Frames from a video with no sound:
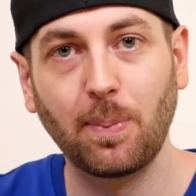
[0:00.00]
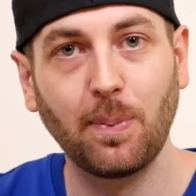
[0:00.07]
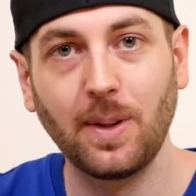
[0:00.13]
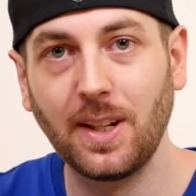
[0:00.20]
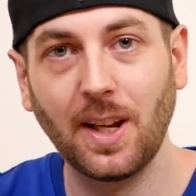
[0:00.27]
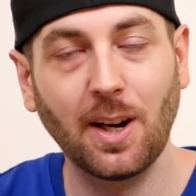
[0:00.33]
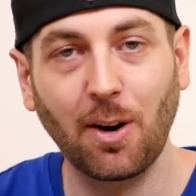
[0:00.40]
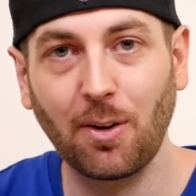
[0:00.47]

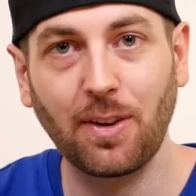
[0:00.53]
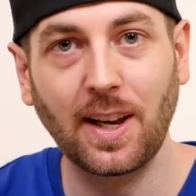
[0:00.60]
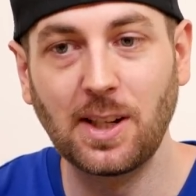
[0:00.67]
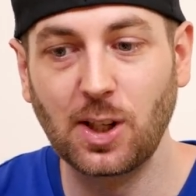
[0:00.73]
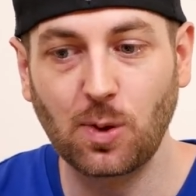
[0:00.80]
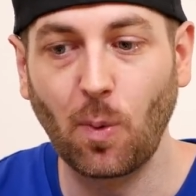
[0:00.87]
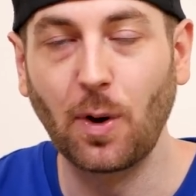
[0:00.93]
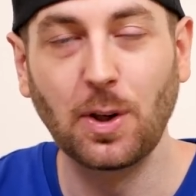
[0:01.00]
you know they
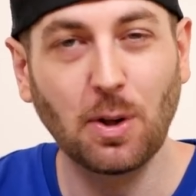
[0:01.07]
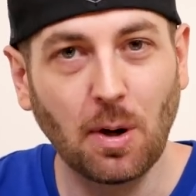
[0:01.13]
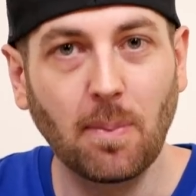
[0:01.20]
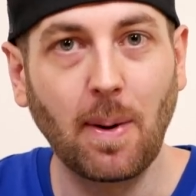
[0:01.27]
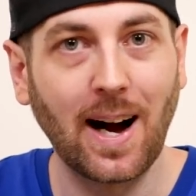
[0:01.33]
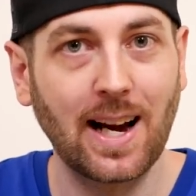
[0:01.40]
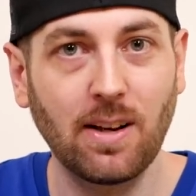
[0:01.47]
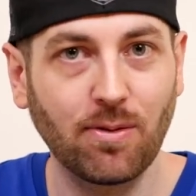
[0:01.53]
just want you to
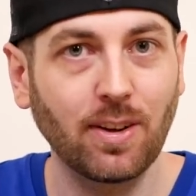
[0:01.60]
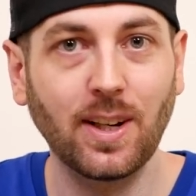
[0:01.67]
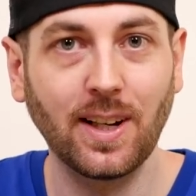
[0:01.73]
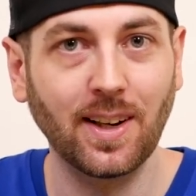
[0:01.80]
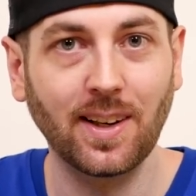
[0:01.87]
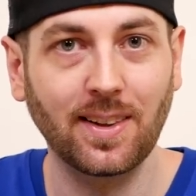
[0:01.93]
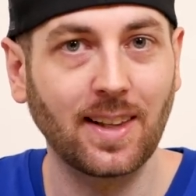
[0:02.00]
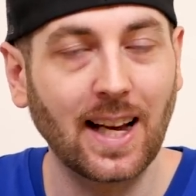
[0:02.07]
buy
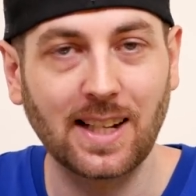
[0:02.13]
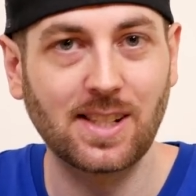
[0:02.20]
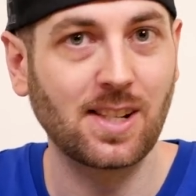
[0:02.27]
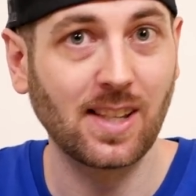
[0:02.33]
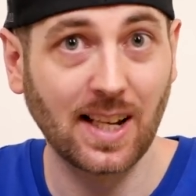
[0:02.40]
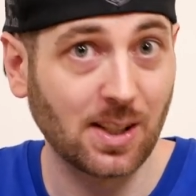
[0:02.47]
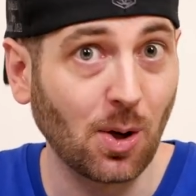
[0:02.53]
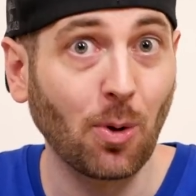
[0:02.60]
nvidia that's
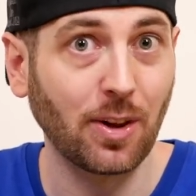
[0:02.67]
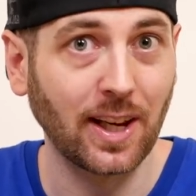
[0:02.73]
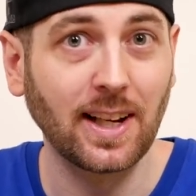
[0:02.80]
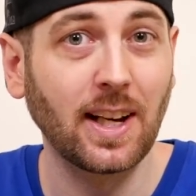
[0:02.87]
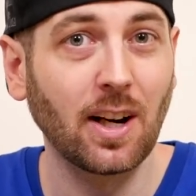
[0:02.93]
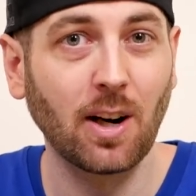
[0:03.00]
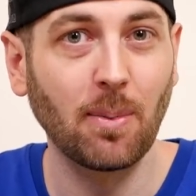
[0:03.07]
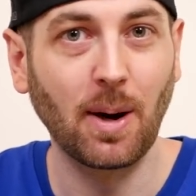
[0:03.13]
that's all they
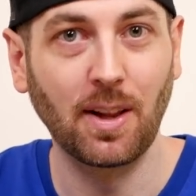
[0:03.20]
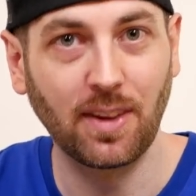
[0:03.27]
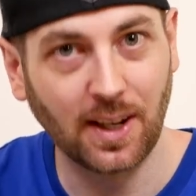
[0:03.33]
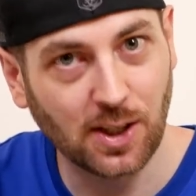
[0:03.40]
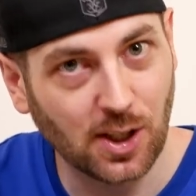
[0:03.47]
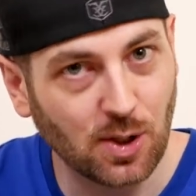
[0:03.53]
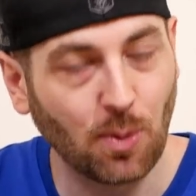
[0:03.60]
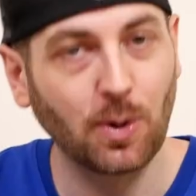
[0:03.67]
care about they
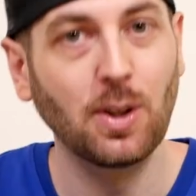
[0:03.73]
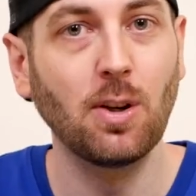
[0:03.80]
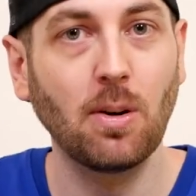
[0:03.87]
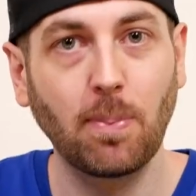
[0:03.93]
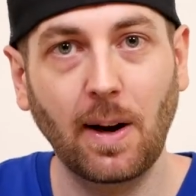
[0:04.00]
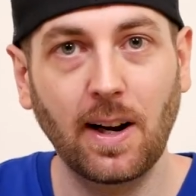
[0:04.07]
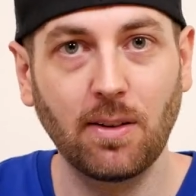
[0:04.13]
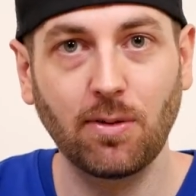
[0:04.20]
just want you to
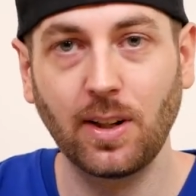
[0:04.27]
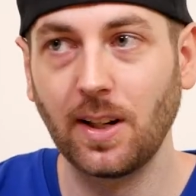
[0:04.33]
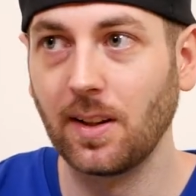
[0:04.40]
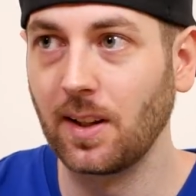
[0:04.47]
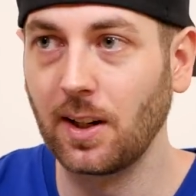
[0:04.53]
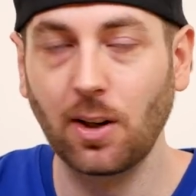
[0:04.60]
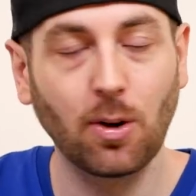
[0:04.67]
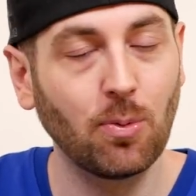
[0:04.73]
buy nvidia
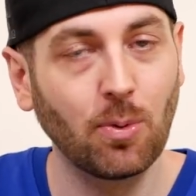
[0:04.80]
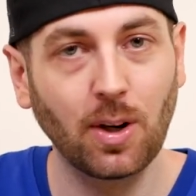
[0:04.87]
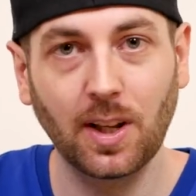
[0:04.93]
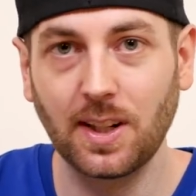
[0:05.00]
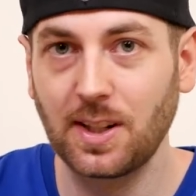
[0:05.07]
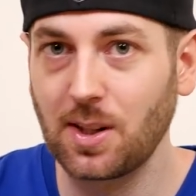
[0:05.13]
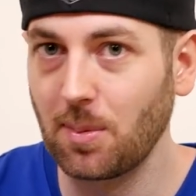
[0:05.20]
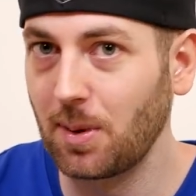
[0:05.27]
they don't
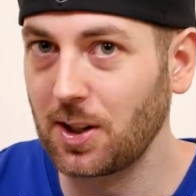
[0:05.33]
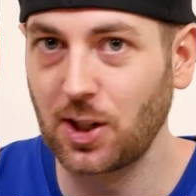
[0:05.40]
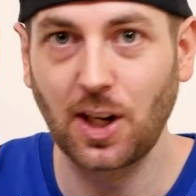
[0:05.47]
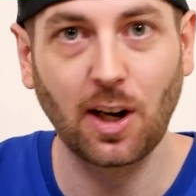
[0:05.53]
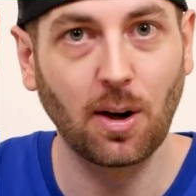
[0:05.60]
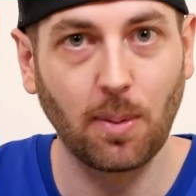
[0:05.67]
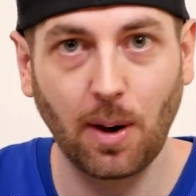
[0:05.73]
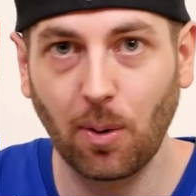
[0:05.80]
really so much
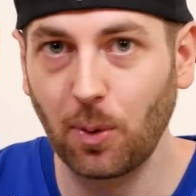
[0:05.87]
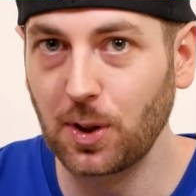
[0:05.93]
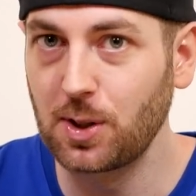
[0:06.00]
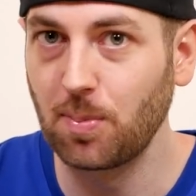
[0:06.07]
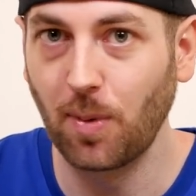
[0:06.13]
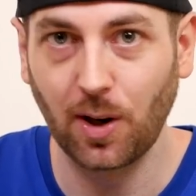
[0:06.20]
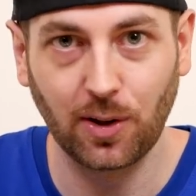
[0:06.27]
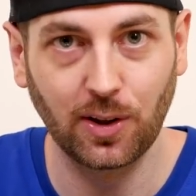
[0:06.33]
care about
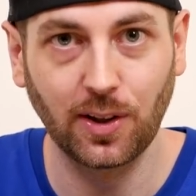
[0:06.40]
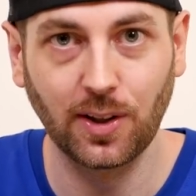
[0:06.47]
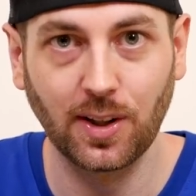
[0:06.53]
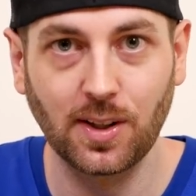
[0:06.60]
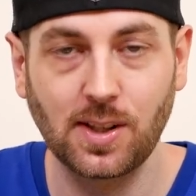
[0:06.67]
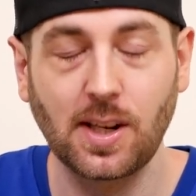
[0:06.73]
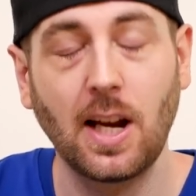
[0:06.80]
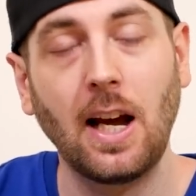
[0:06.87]
which model it
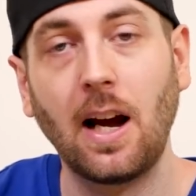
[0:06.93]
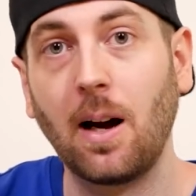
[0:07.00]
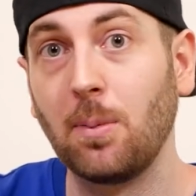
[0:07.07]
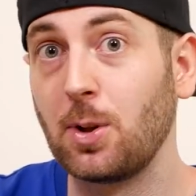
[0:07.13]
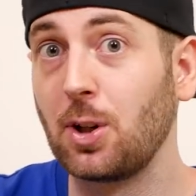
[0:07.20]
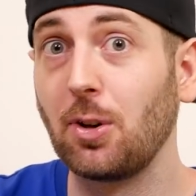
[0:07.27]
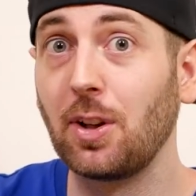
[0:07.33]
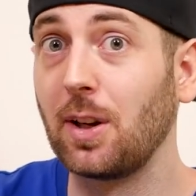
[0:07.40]
is
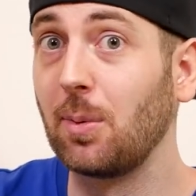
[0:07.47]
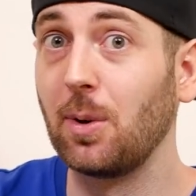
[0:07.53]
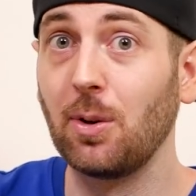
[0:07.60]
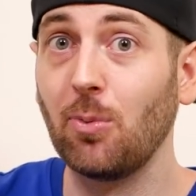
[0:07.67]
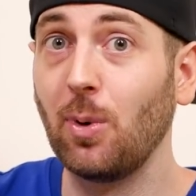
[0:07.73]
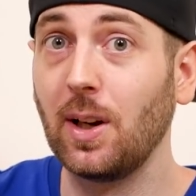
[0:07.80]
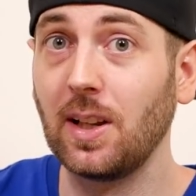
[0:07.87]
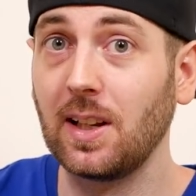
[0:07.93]
i'm sure they
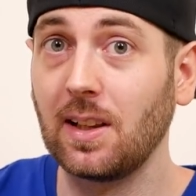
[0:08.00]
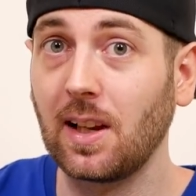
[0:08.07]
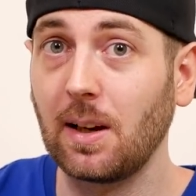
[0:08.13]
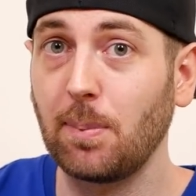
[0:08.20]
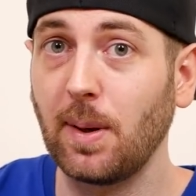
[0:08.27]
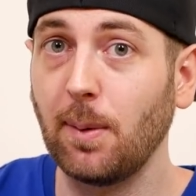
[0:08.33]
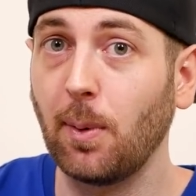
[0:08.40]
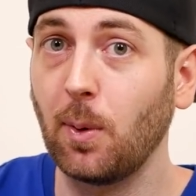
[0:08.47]
would really
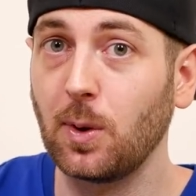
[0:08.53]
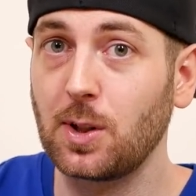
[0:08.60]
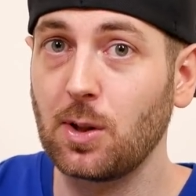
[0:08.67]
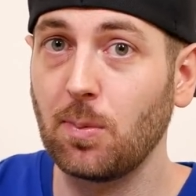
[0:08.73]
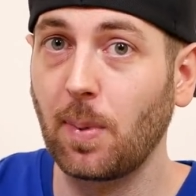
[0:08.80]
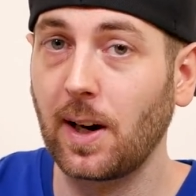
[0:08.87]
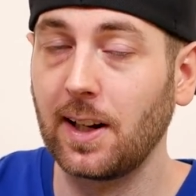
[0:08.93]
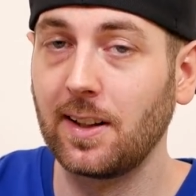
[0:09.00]
like people
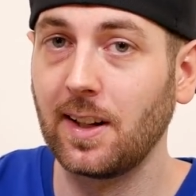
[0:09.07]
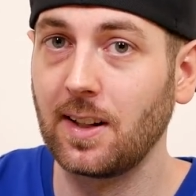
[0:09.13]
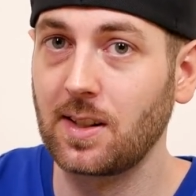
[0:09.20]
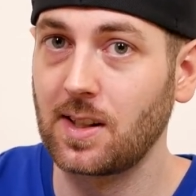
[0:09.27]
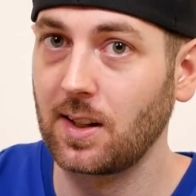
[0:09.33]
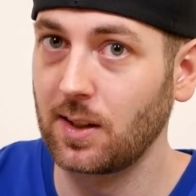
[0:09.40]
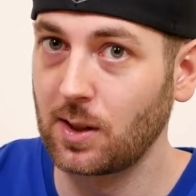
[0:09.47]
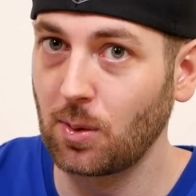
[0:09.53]
to buy
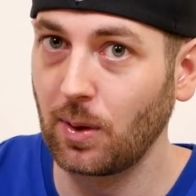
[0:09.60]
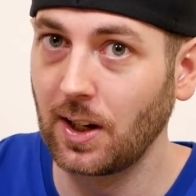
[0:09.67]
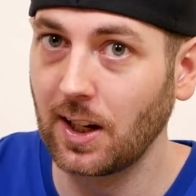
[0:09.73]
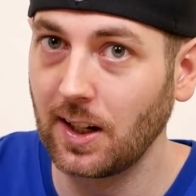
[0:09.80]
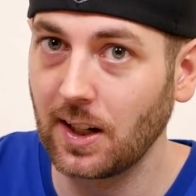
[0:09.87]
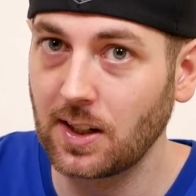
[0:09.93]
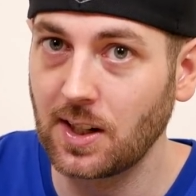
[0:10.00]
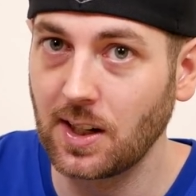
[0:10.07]
things like the
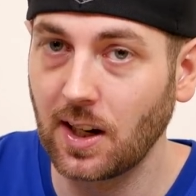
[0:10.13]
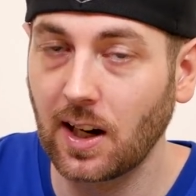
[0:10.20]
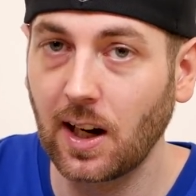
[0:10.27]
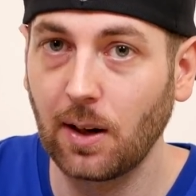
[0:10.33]
2080 ti